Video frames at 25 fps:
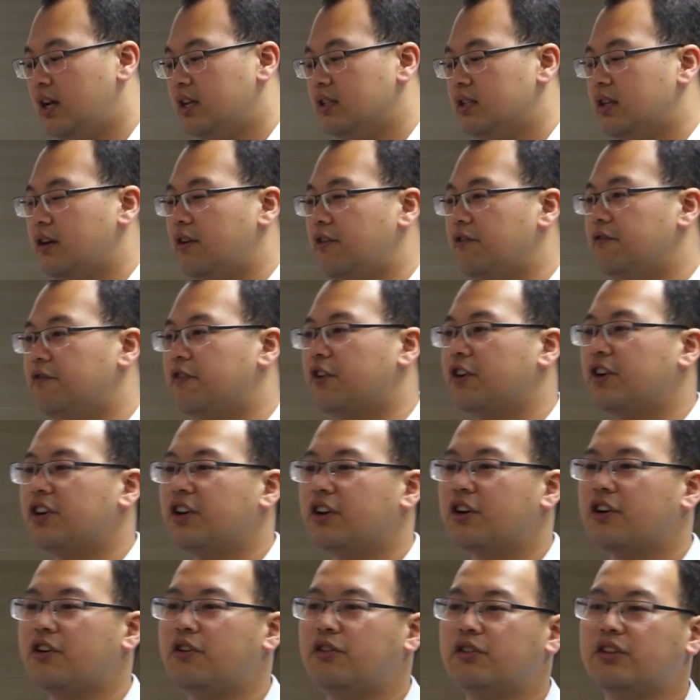The
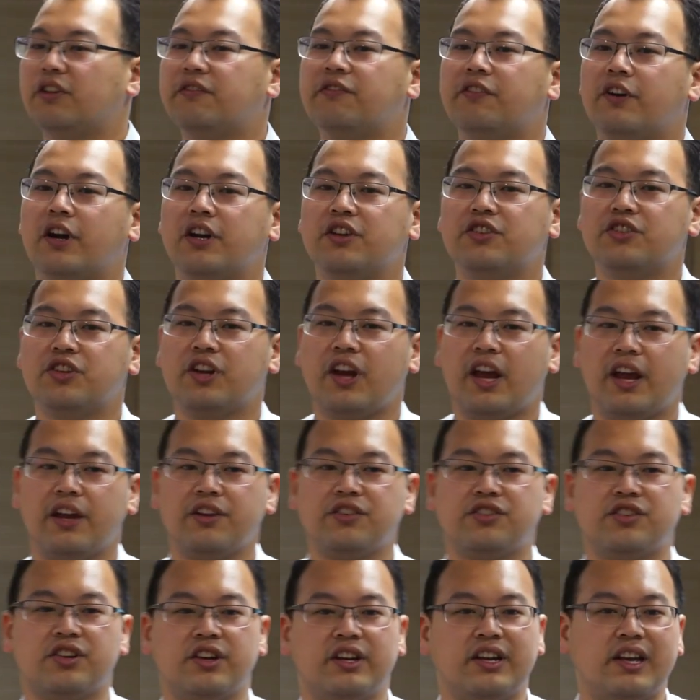vertical
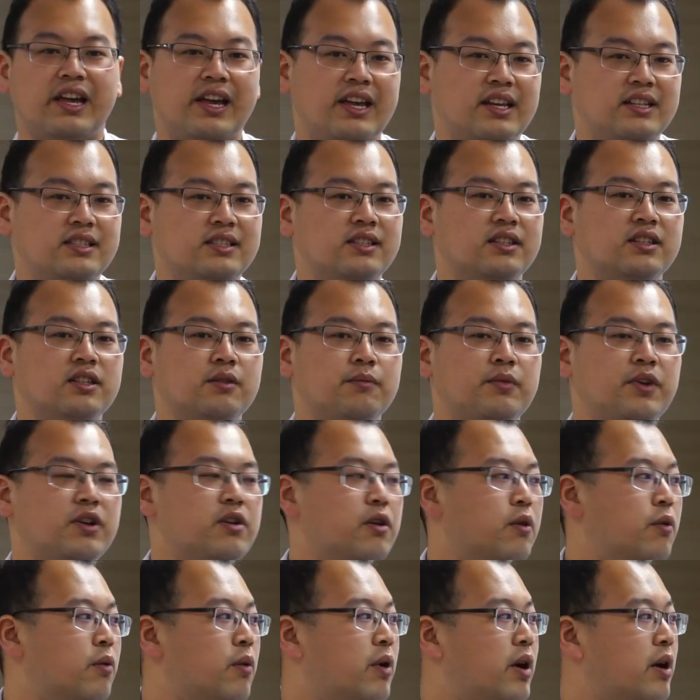differentiation is the
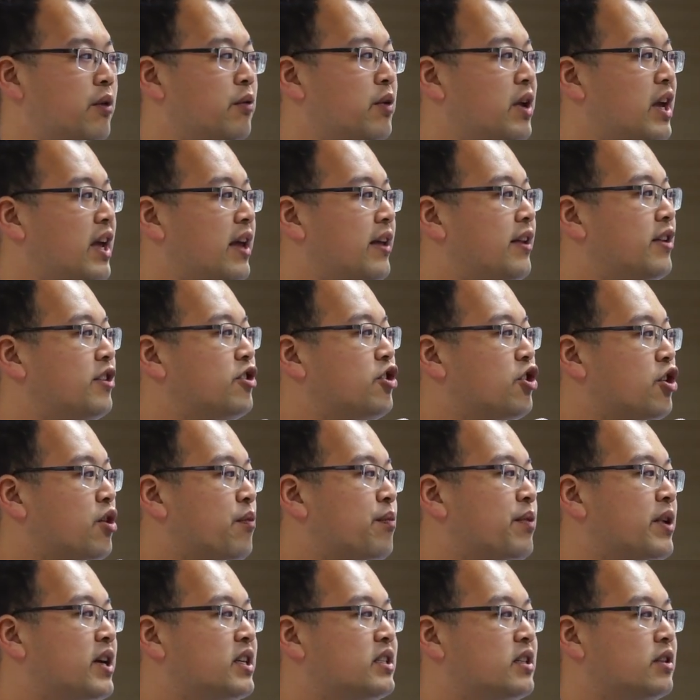typical one. We can
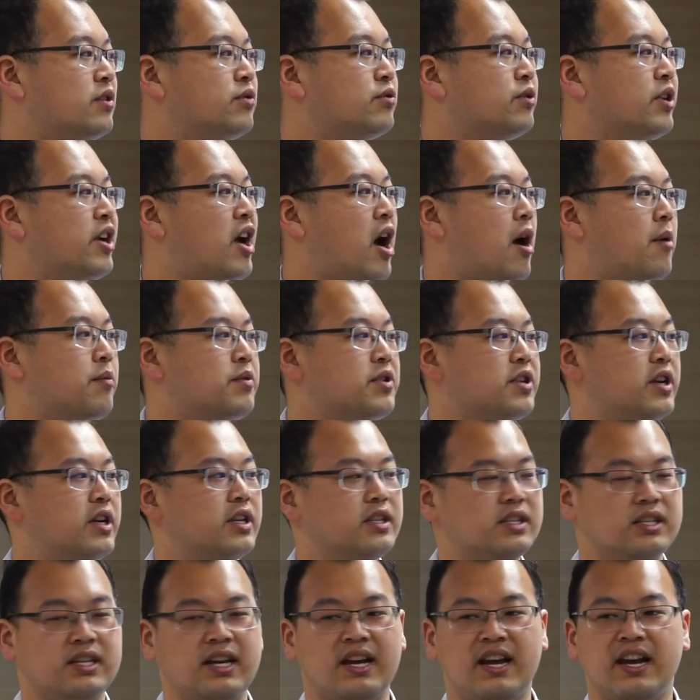interpret the three
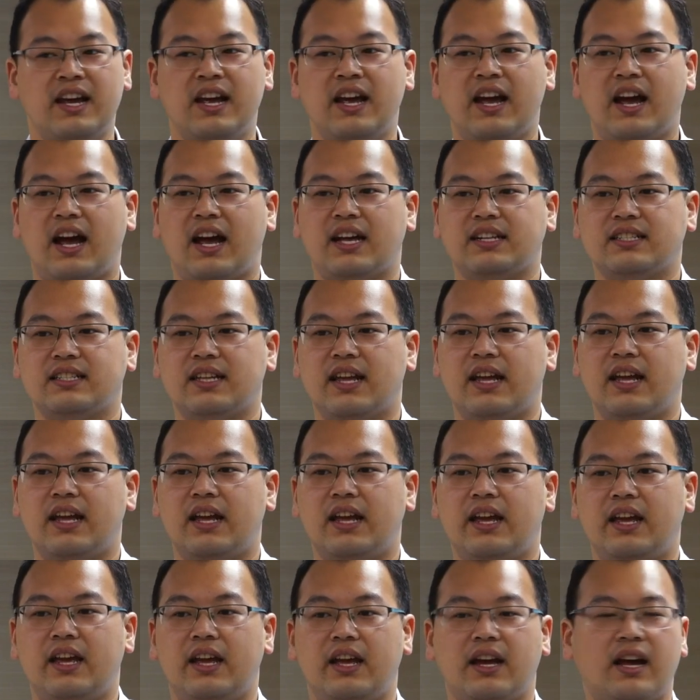options as
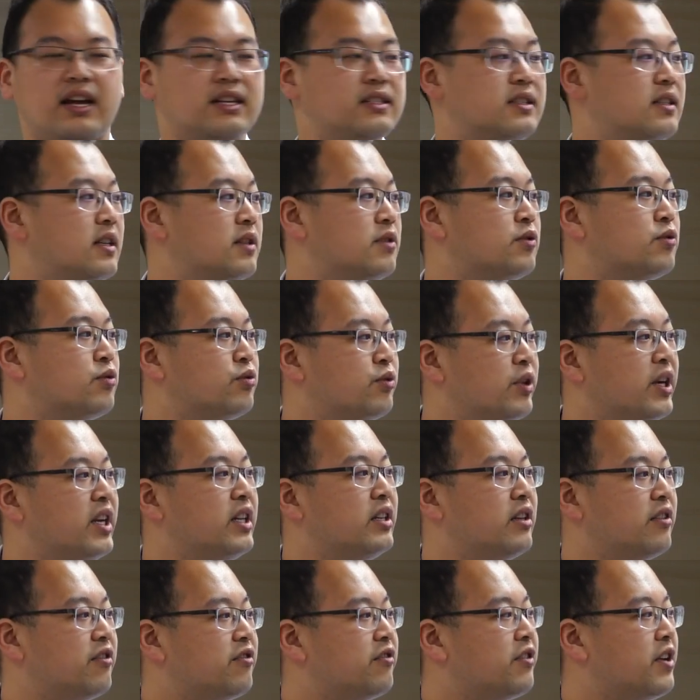the three
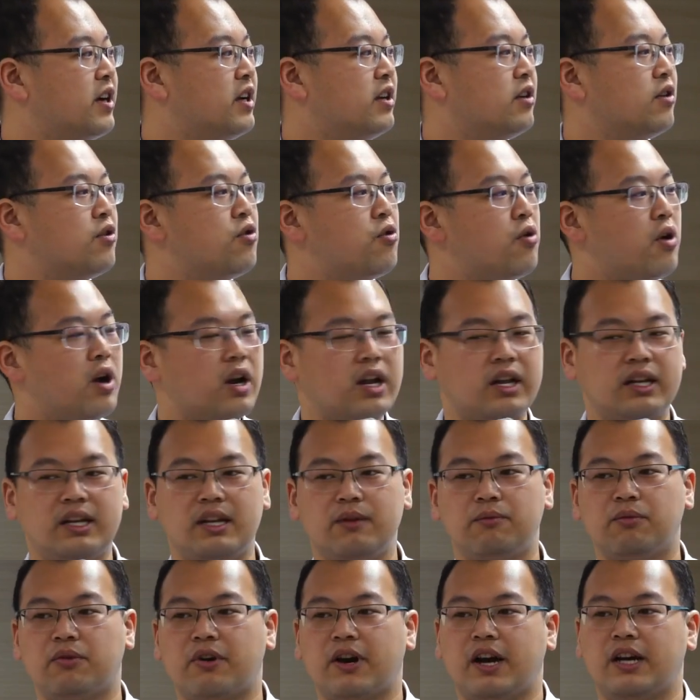different quality
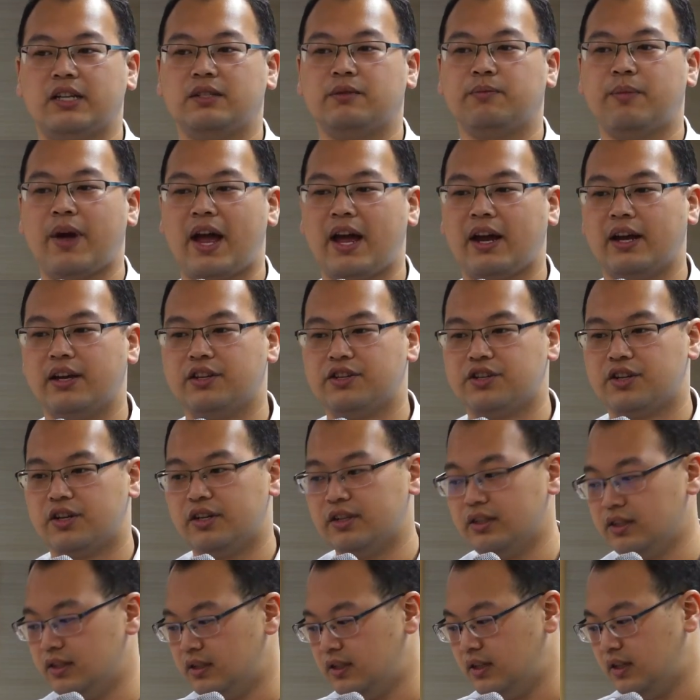price
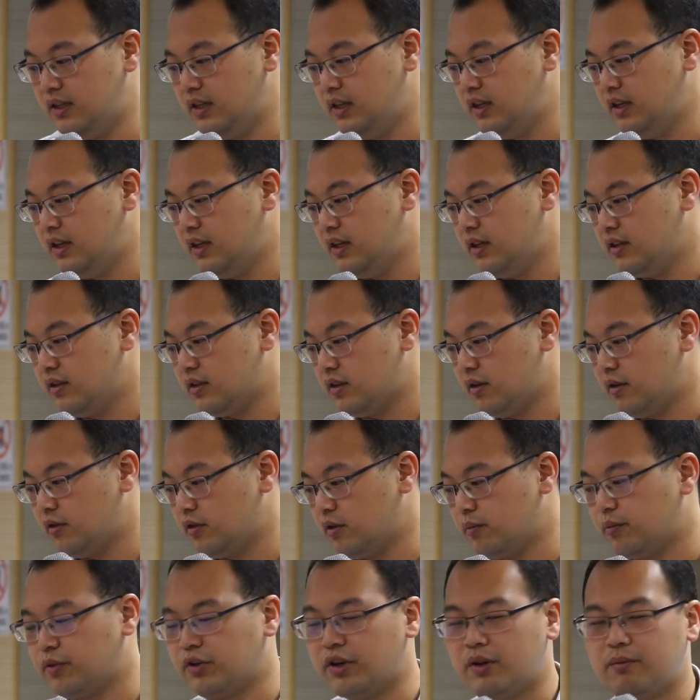packages. So
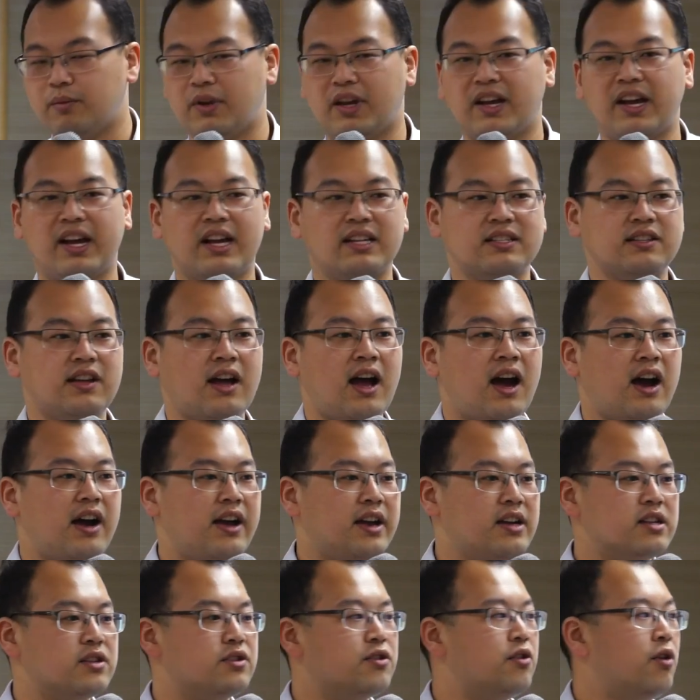the premium has the
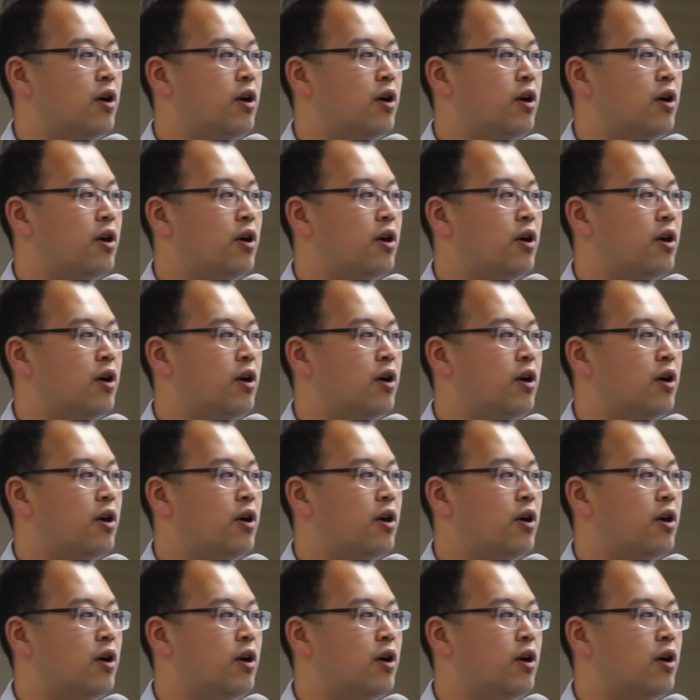highest